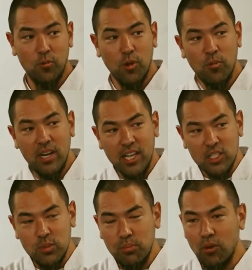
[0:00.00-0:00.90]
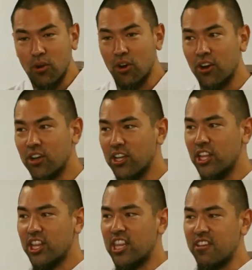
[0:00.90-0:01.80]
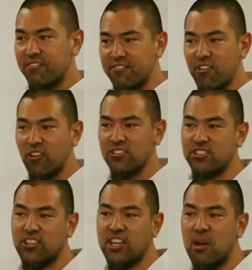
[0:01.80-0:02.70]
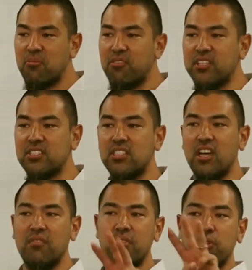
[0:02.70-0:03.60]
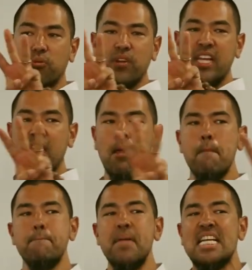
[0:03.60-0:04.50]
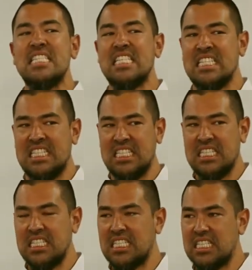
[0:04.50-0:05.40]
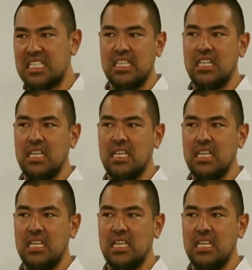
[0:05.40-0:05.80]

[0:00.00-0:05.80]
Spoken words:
we want to explore the full circumference of 3 basins.